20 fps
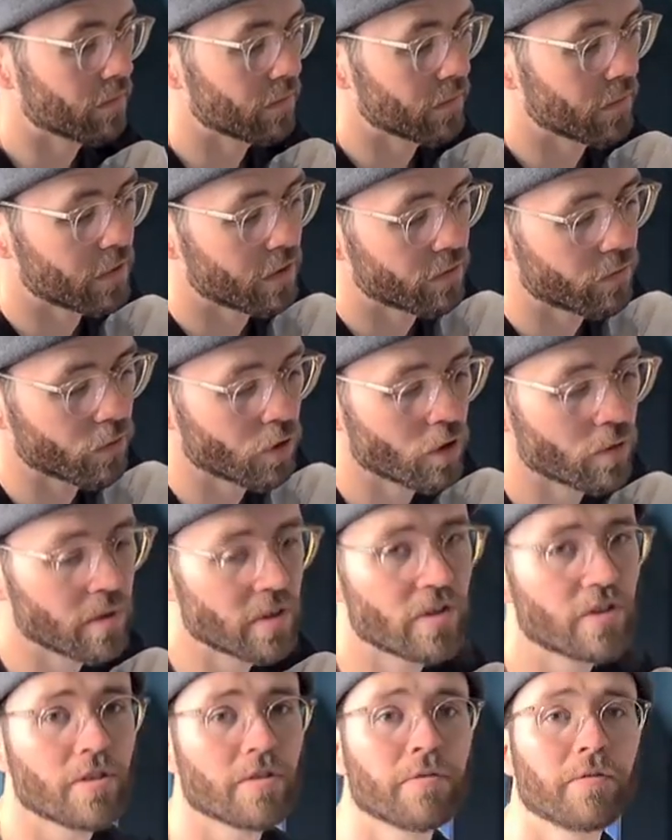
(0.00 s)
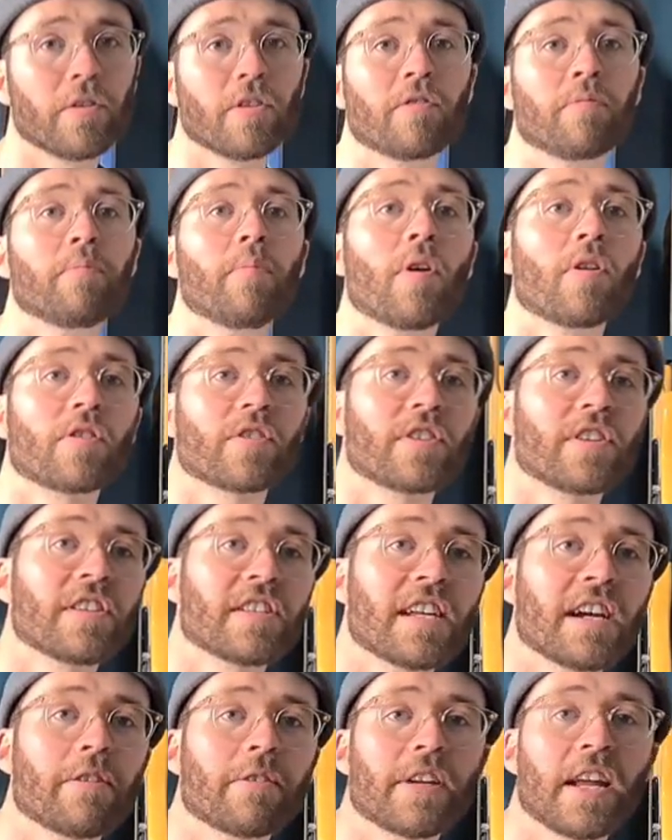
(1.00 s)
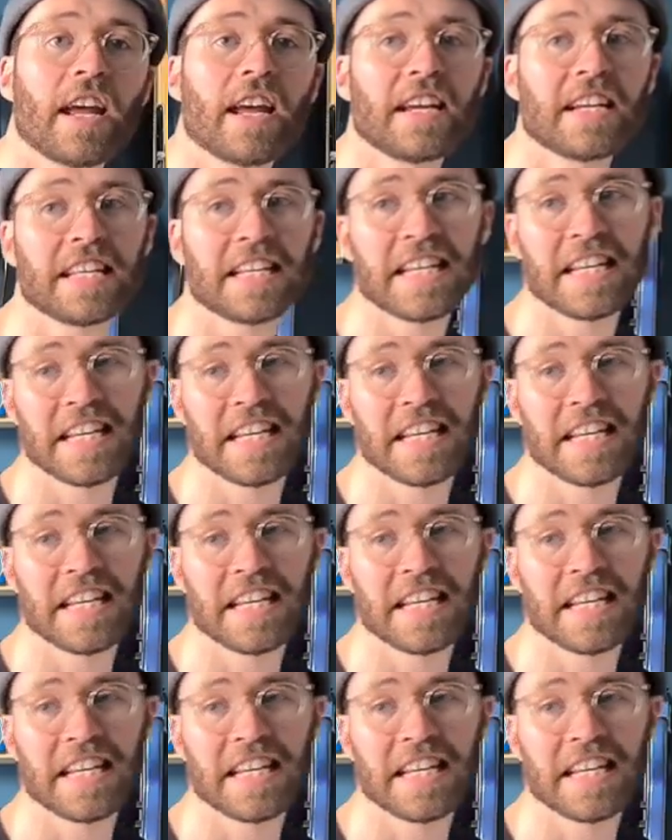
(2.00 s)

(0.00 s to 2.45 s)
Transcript: This room is just full of boxes nowadays.